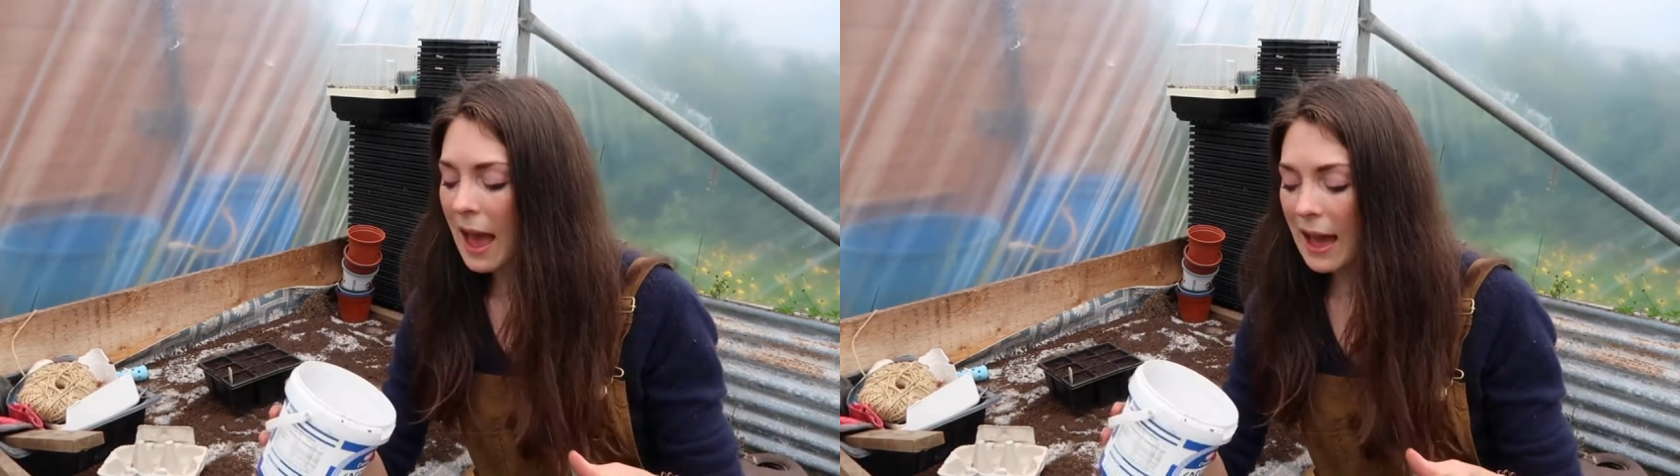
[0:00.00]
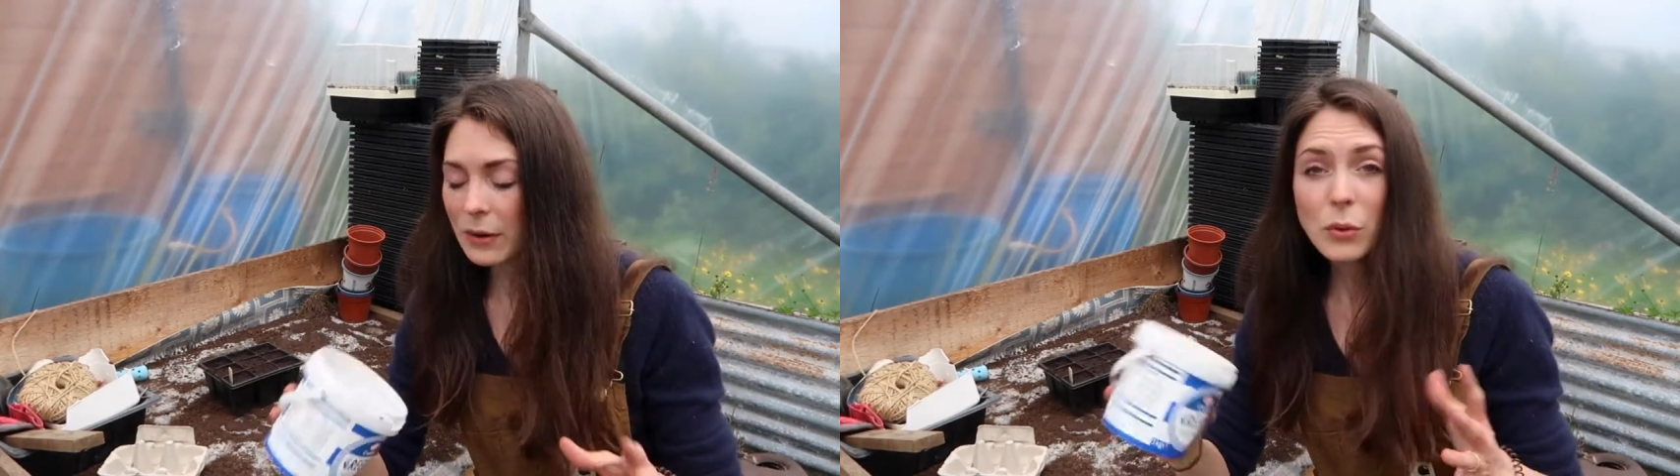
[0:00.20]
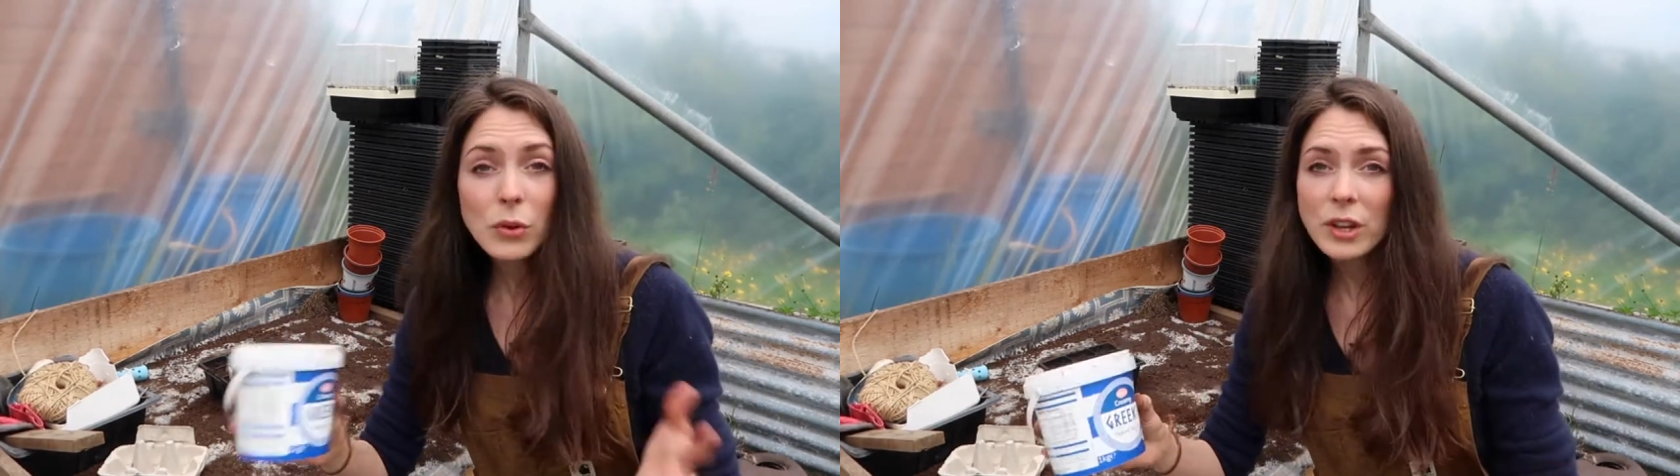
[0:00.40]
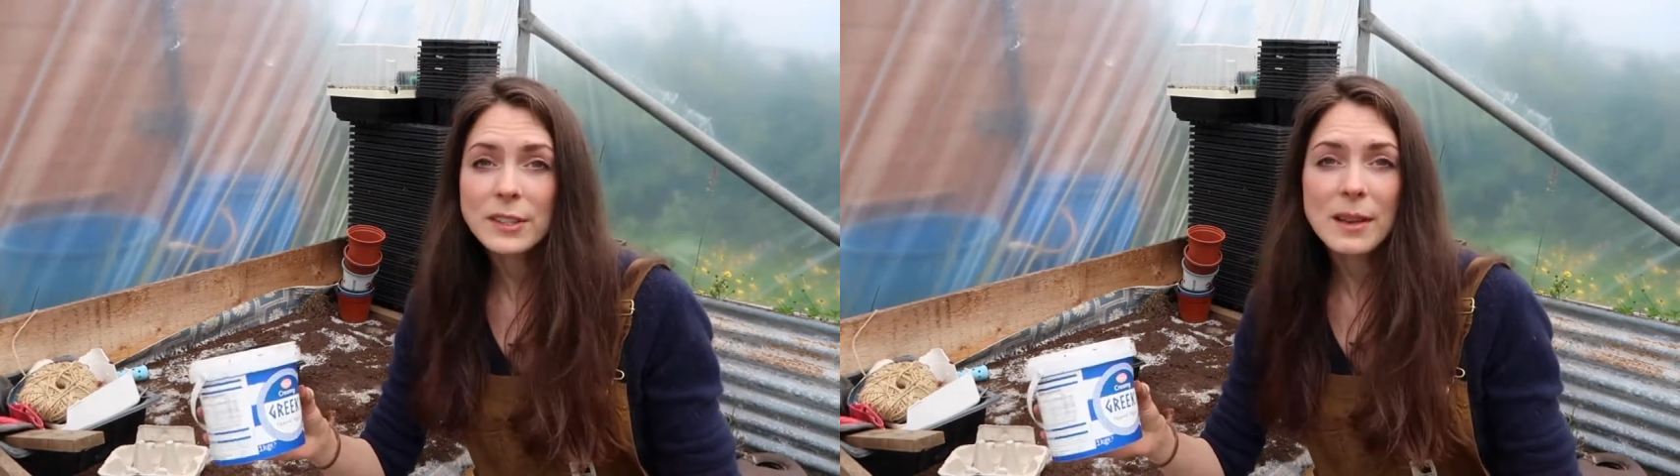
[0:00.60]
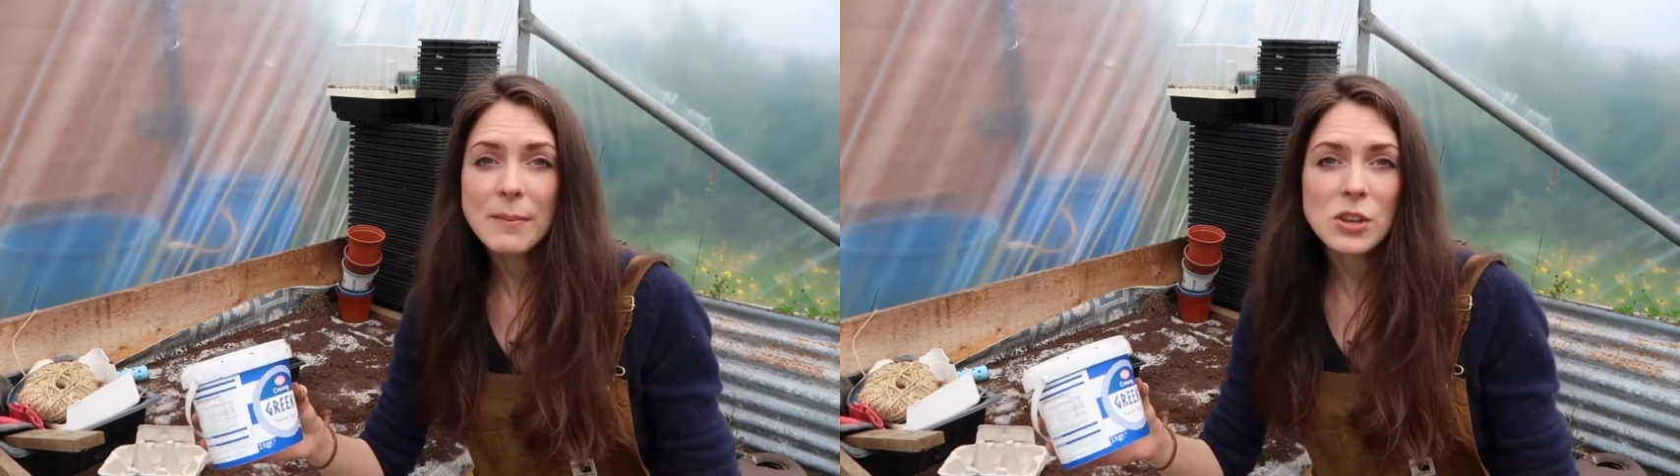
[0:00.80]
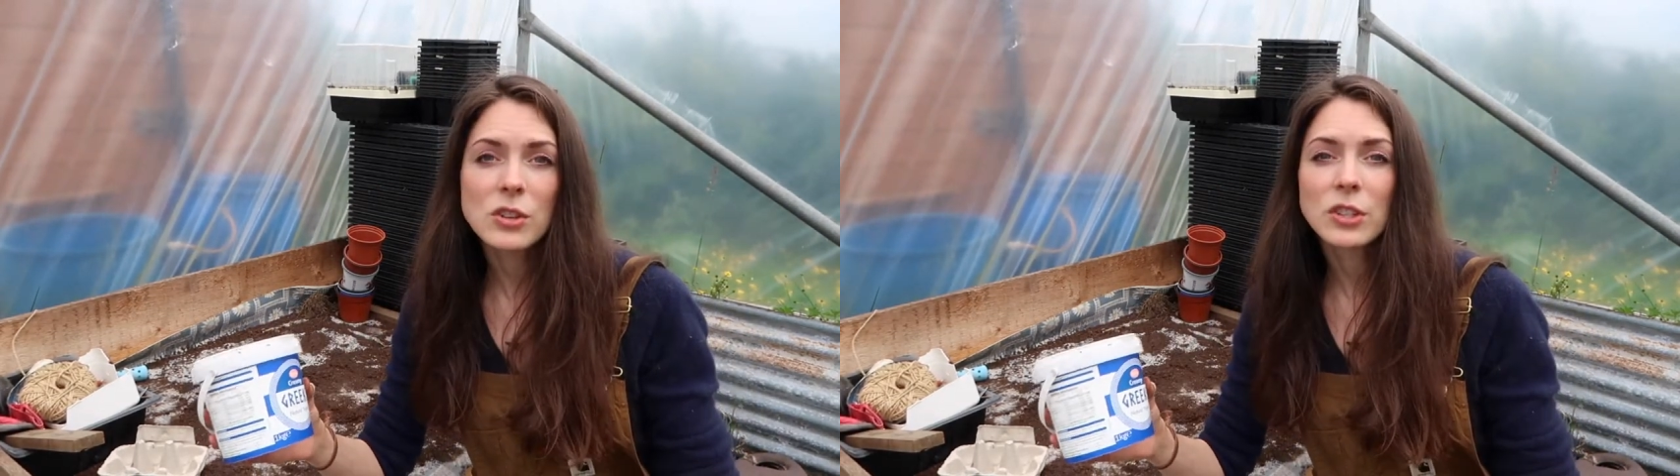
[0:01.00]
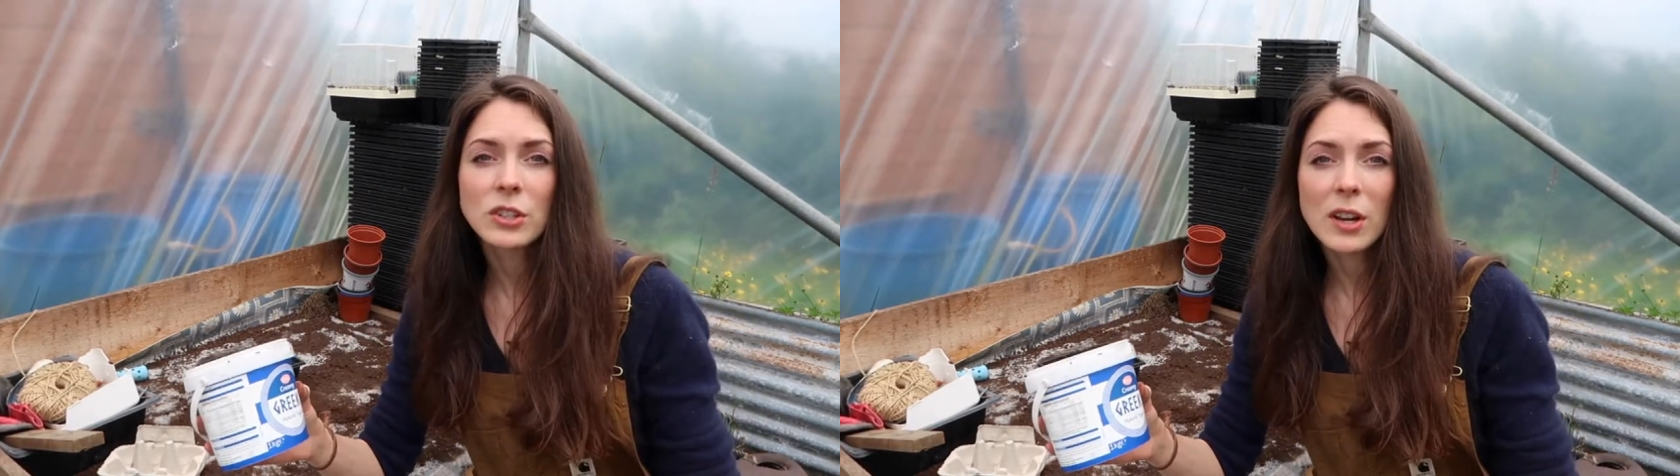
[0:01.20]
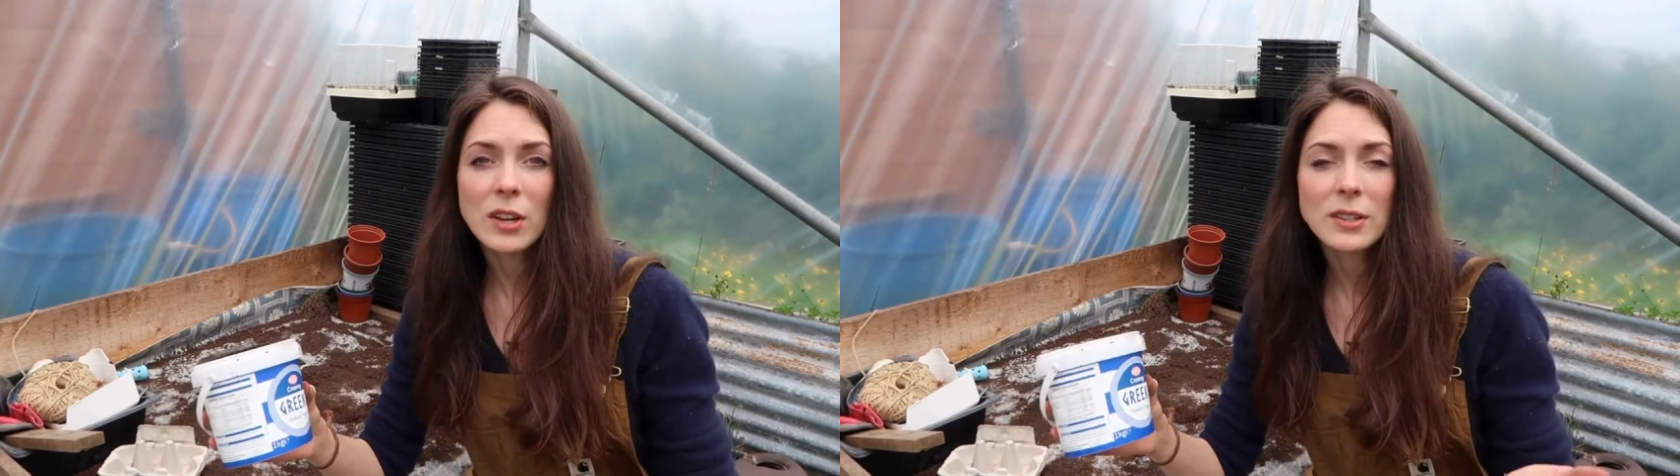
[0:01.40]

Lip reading: and all those can be used to grow